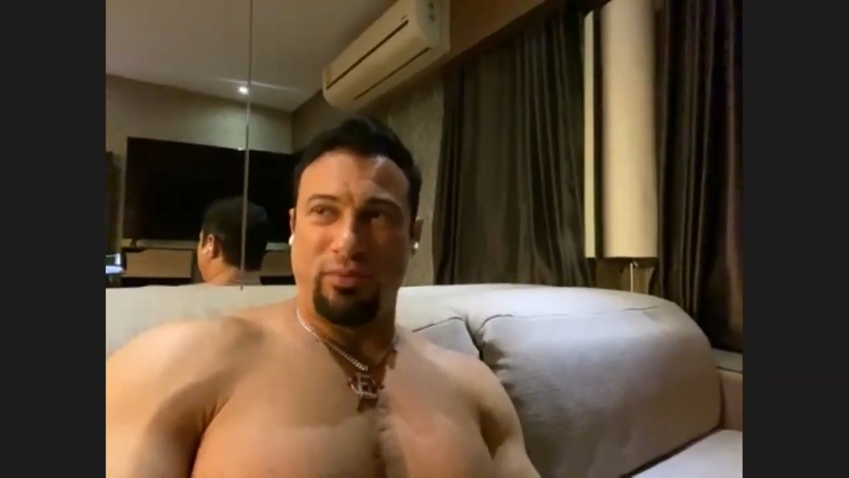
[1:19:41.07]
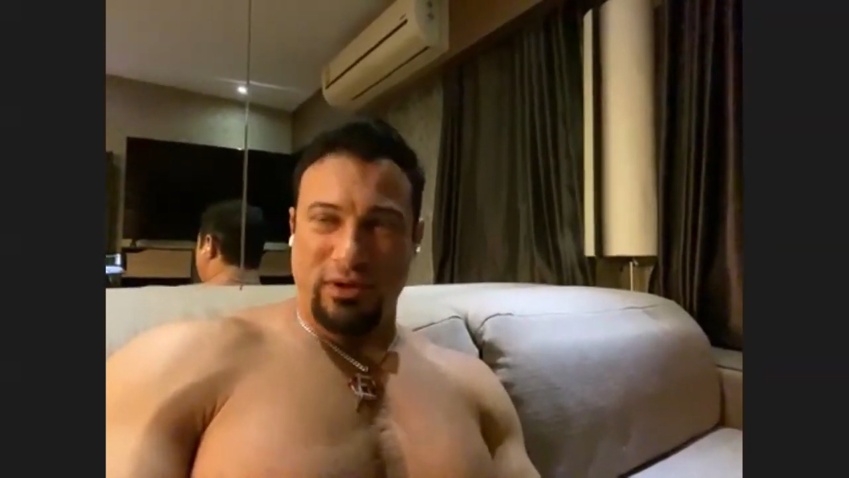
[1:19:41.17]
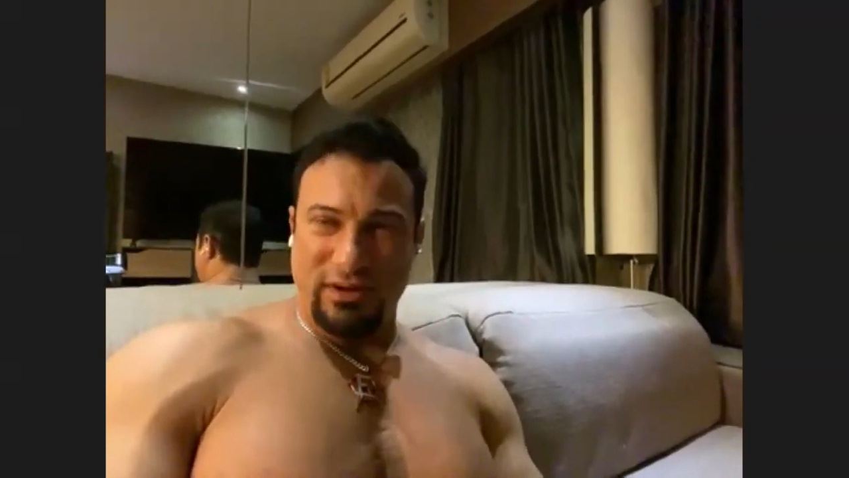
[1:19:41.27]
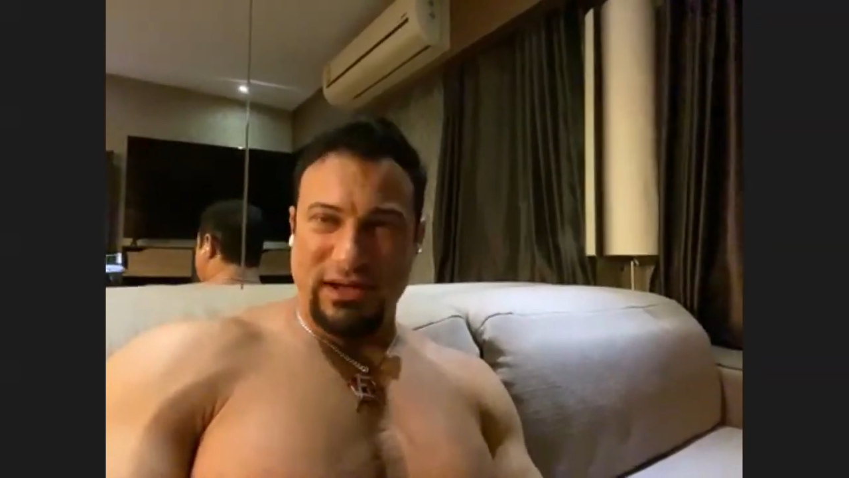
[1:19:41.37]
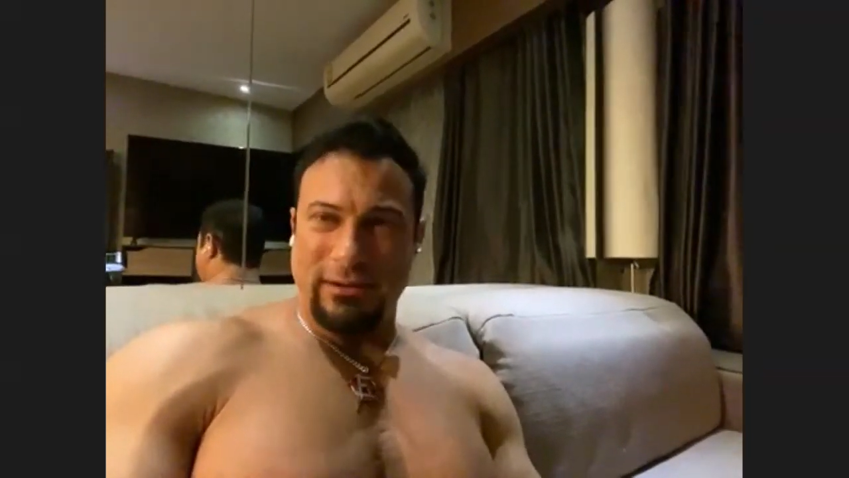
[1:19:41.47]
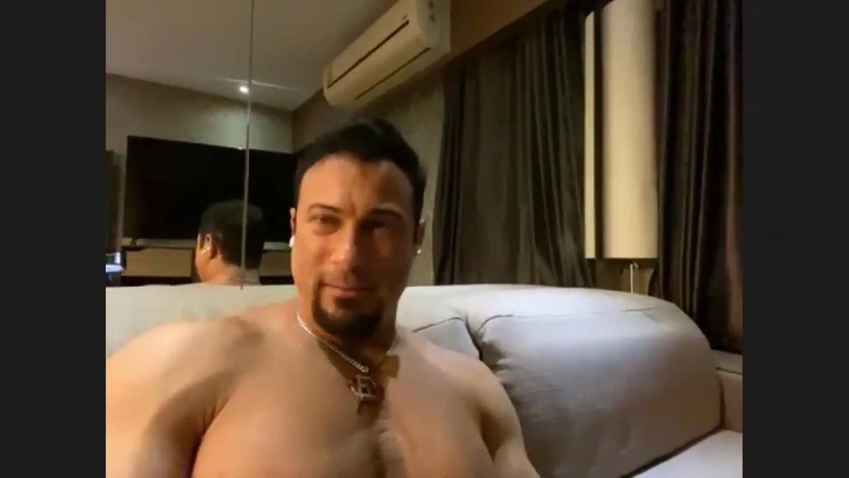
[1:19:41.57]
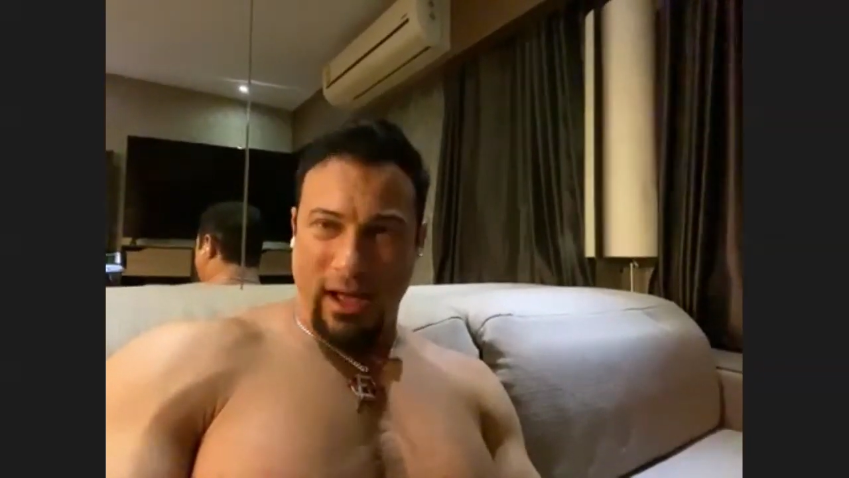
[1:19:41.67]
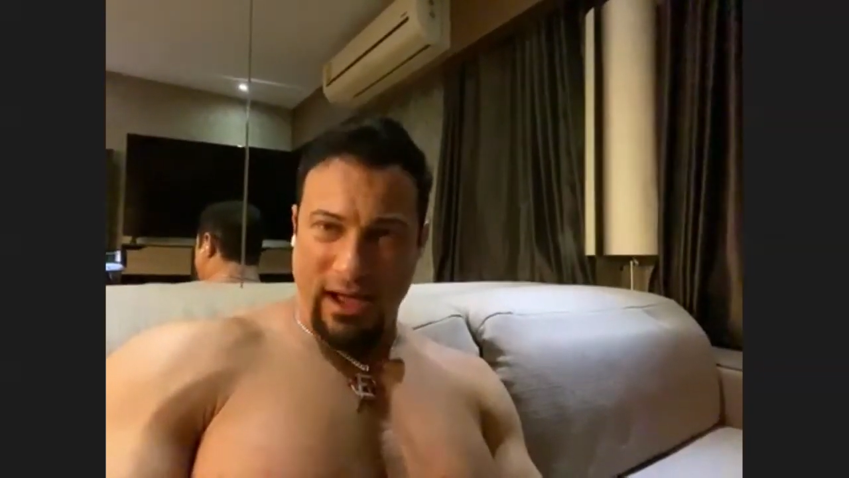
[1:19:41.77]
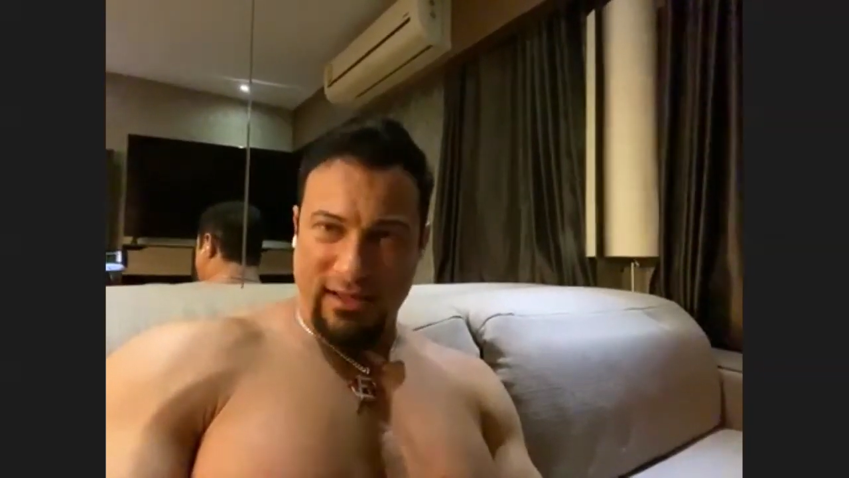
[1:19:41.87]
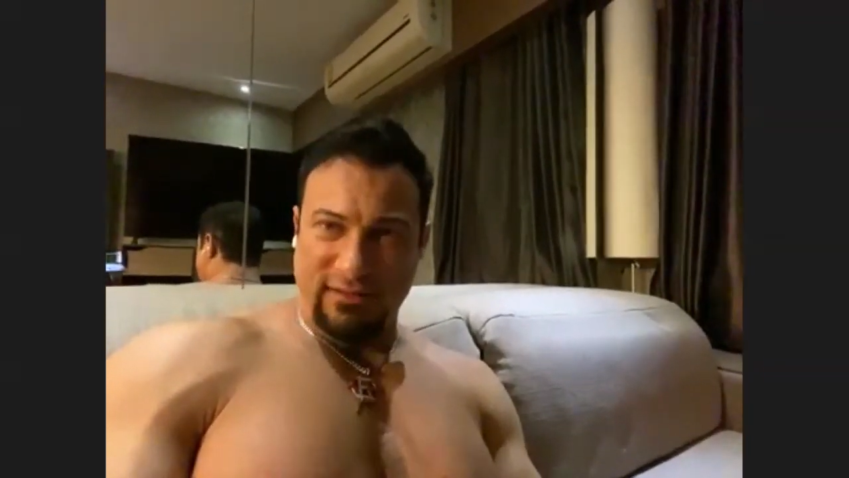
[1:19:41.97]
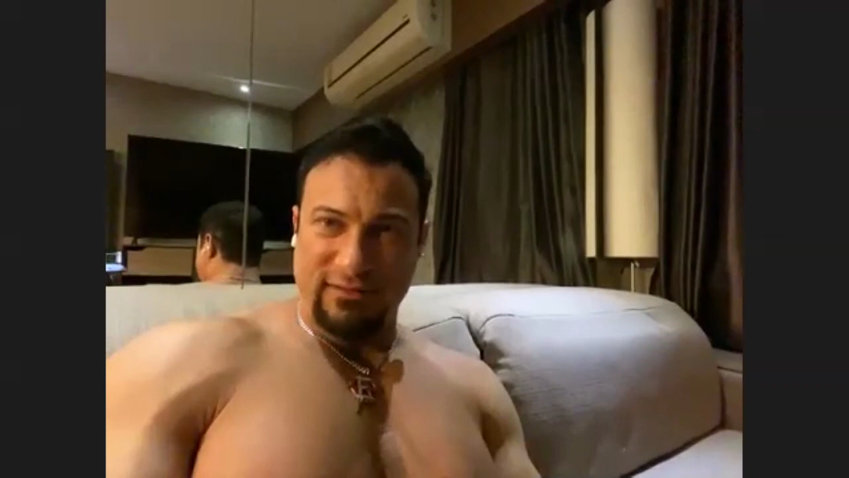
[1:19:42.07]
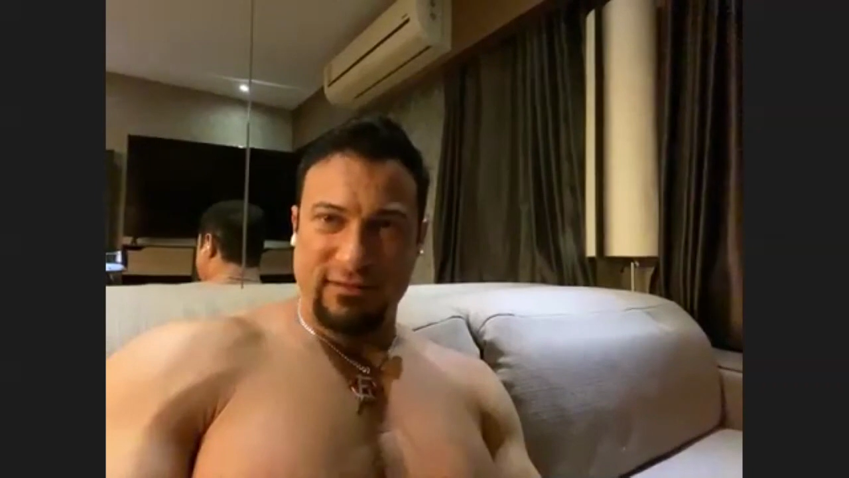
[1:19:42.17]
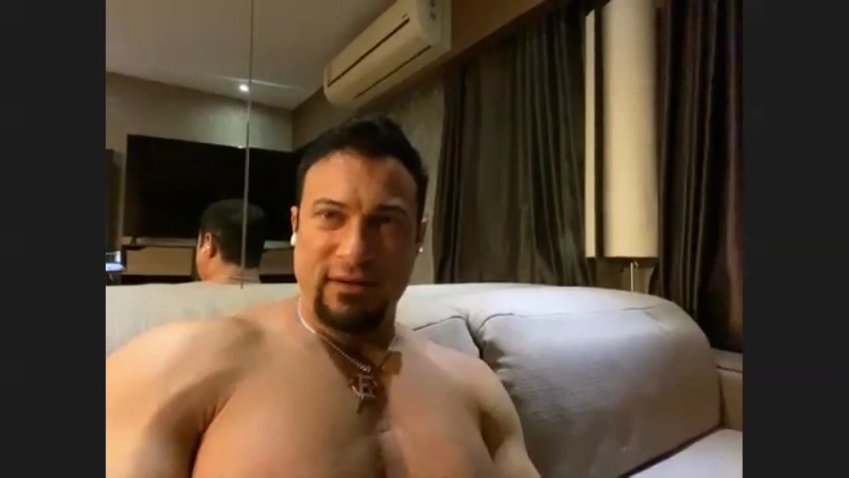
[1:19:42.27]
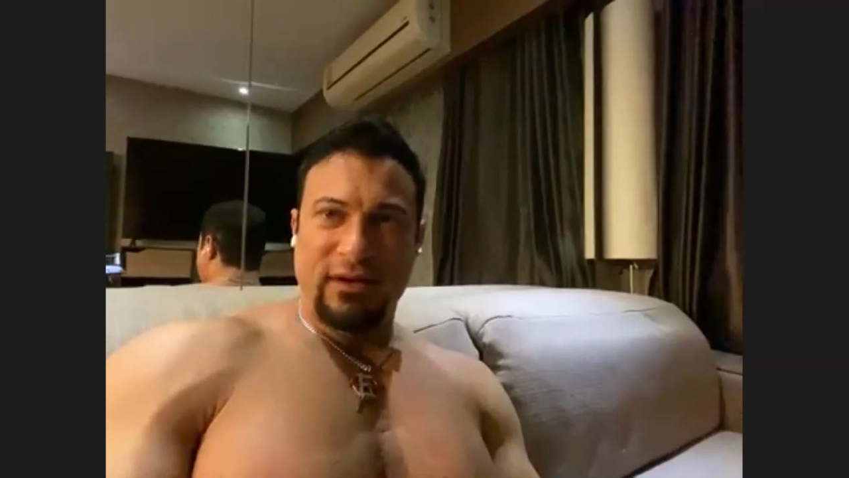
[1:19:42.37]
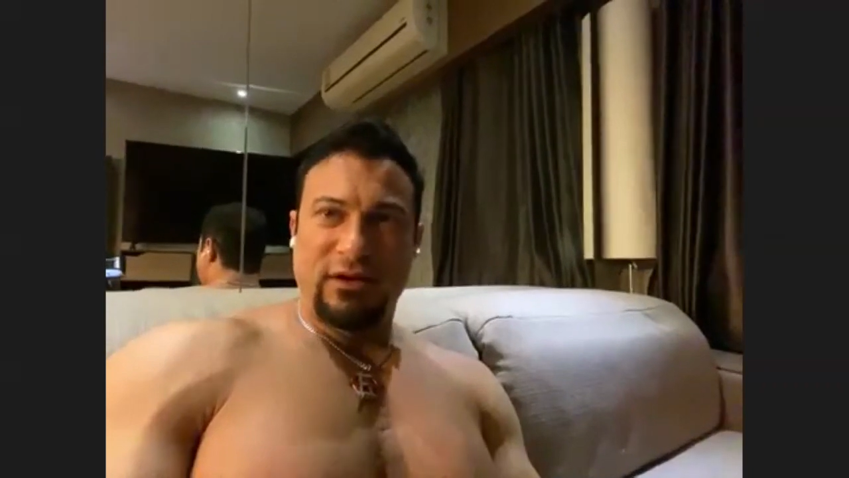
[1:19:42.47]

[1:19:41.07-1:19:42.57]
brilliant minds